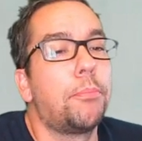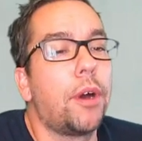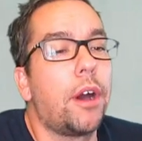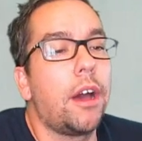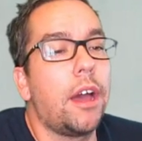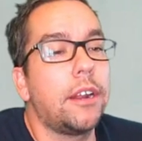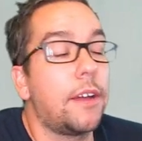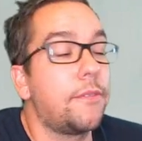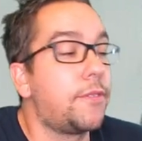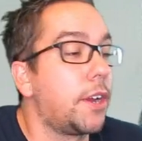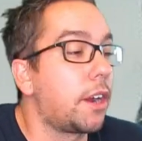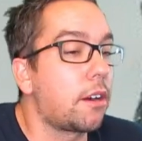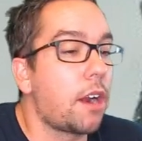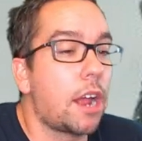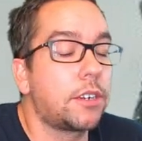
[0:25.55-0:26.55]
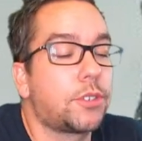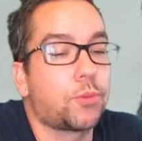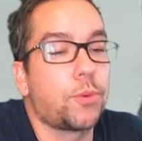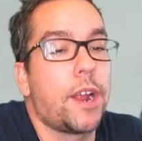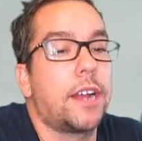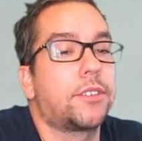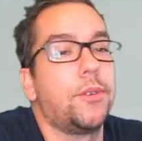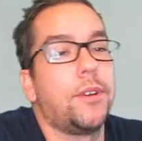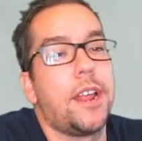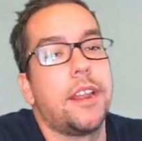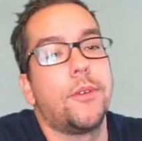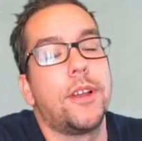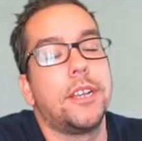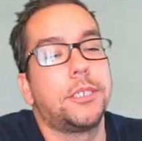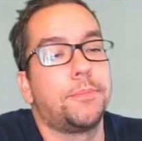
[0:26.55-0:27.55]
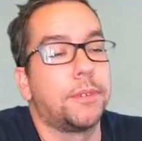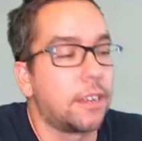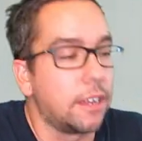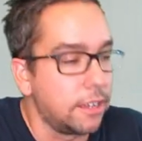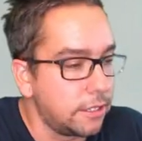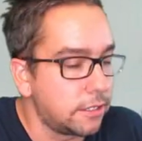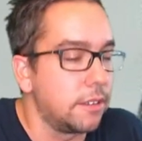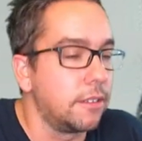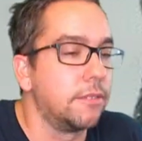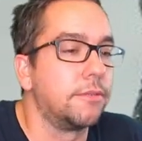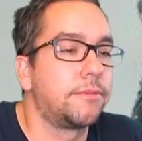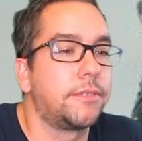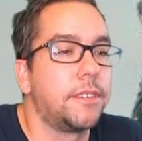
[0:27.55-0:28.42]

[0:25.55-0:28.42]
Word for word: But I figured I'd just react to it anyways because of,